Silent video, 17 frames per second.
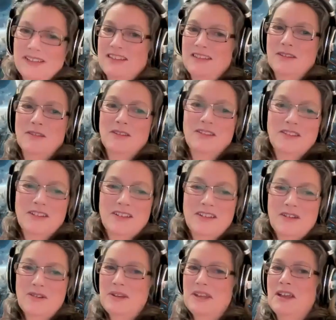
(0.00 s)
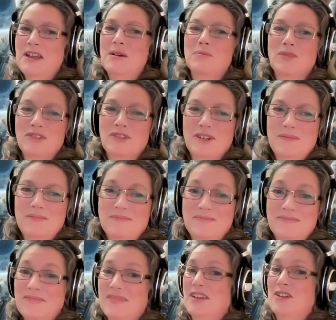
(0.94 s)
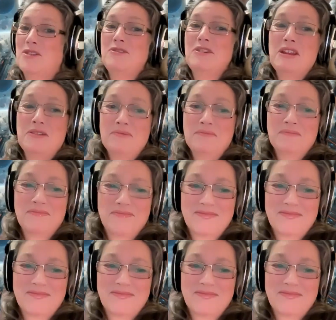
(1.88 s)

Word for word: this is who yeah. it comes from. Who knew? Yeah.